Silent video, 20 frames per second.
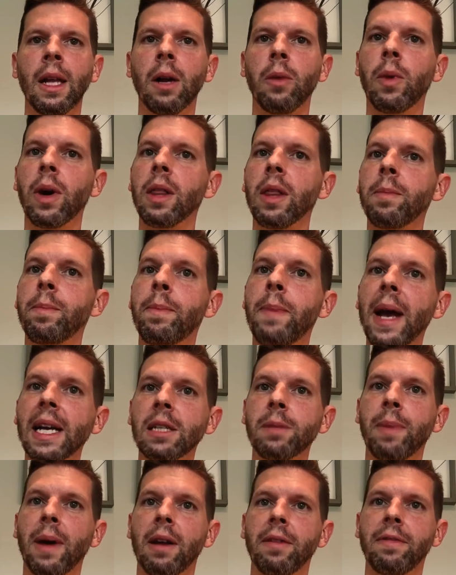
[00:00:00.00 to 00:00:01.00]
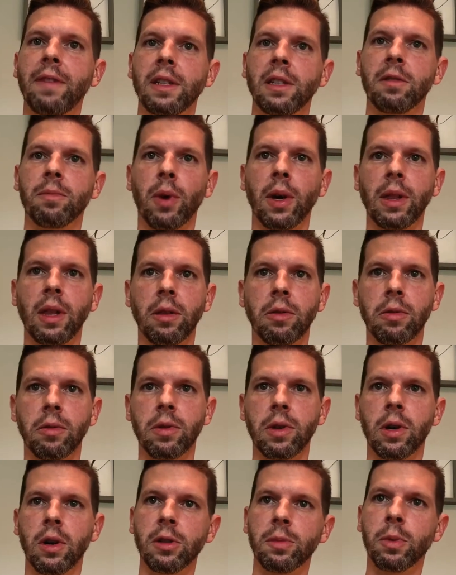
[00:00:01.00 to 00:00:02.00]
And one of the biggest benefits of breathing through
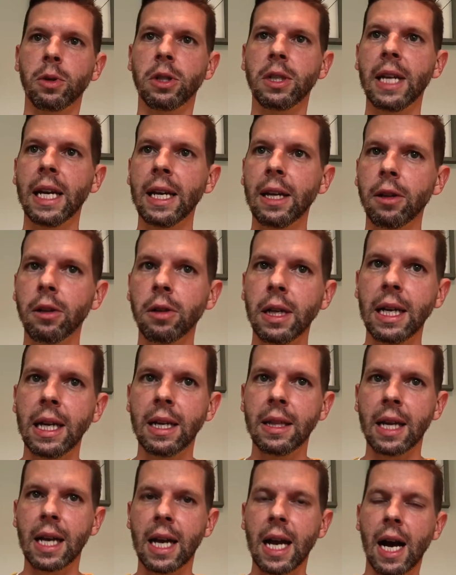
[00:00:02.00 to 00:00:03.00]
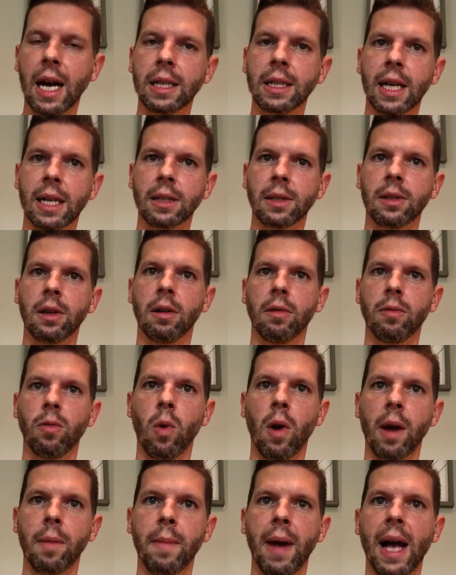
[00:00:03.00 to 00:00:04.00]
the nose, particularly in the context of
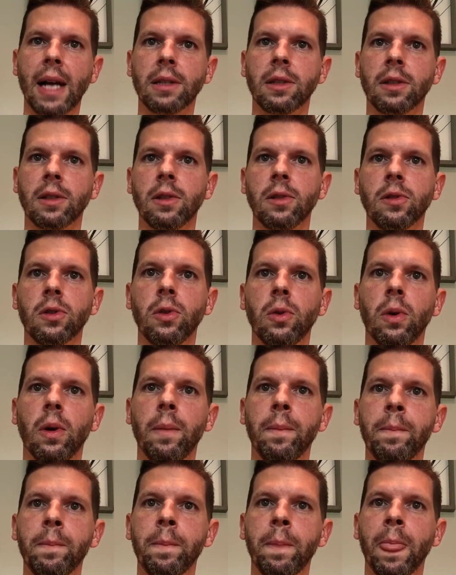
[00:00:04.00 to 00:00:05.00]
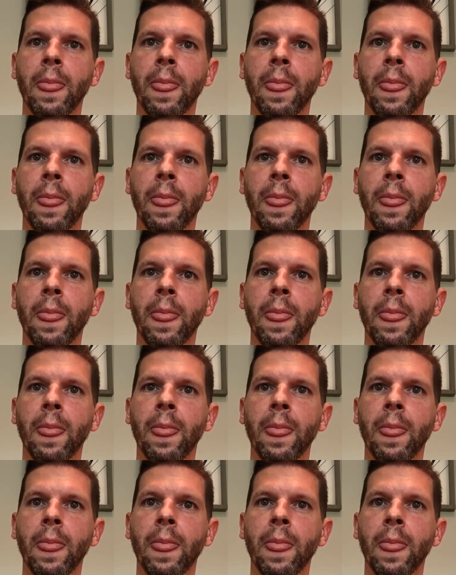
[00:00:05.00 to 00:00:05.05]
wearing masks in school,